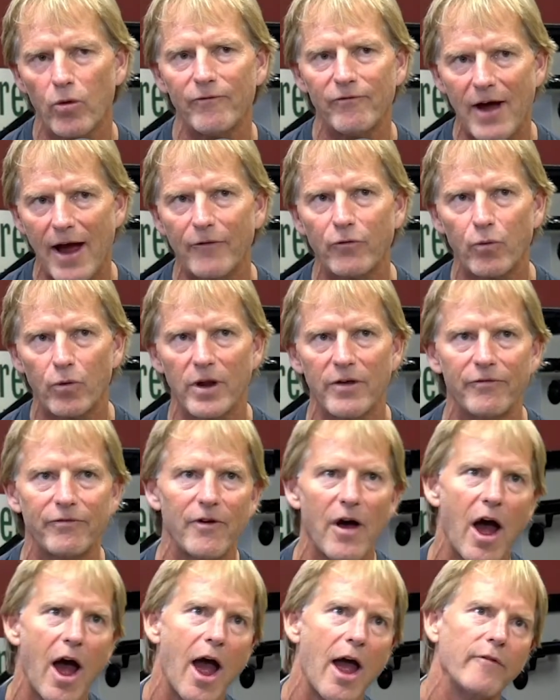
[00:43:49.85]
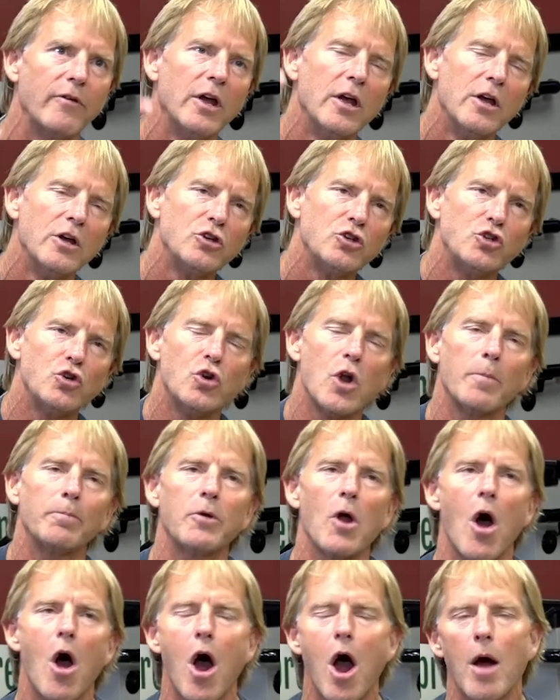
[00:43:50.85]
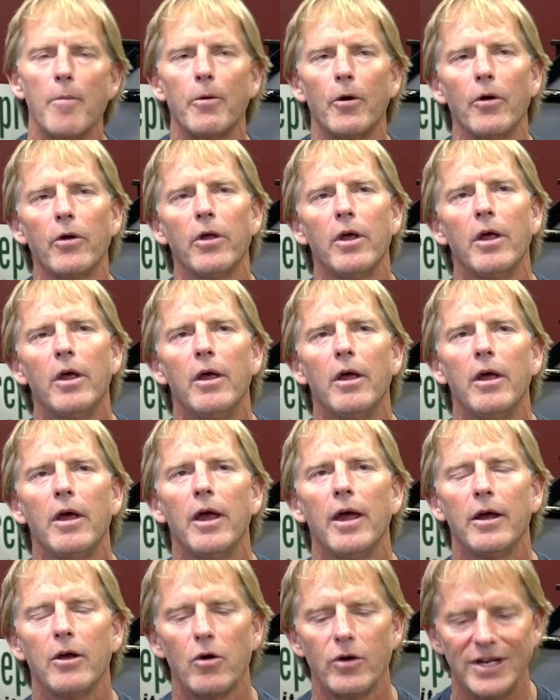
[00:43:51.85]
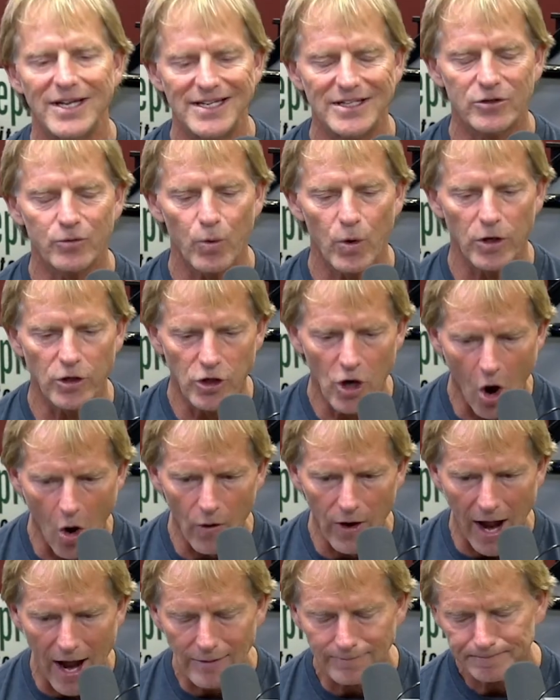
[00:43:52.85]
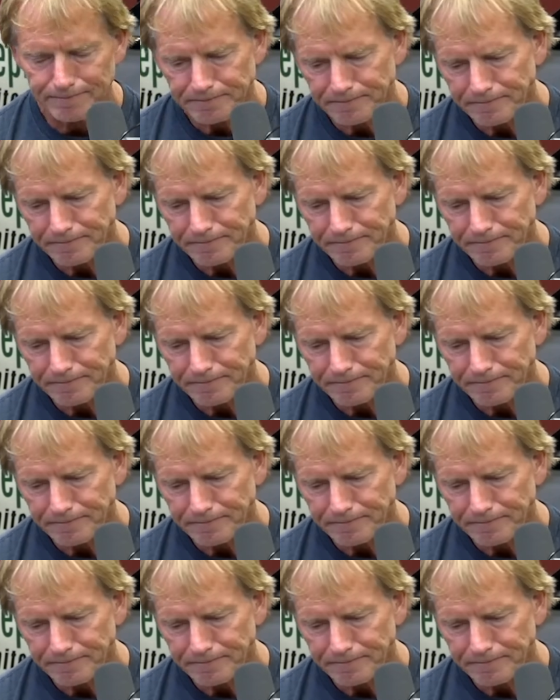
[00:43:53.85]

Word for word: five twenty-five, shoot up to Auburn and go to East Wind Yoga.